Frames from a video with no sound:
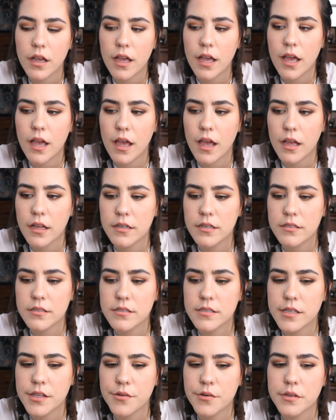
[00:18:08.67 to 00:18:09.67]

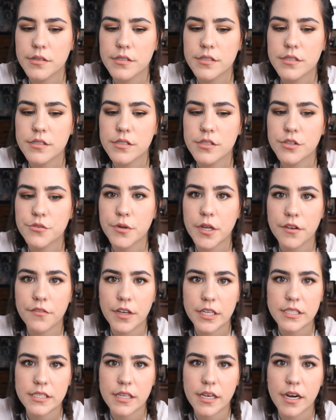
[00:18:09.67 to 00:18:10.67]
and there was three of
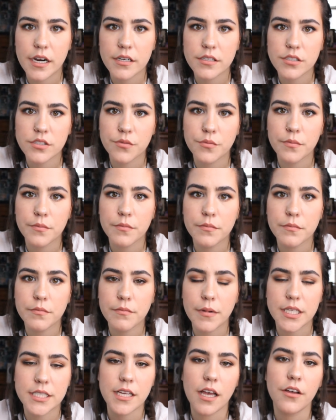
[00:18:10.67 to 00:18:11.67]
us there, so
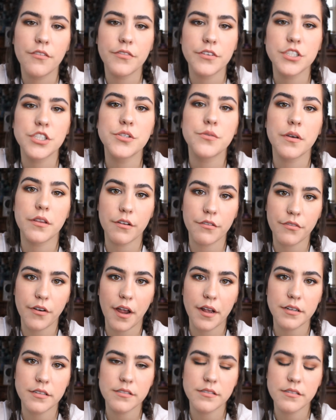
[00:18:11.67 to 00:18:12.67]
myself and two other
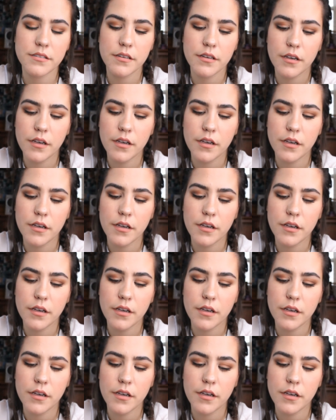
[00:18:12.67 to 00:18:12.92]
friends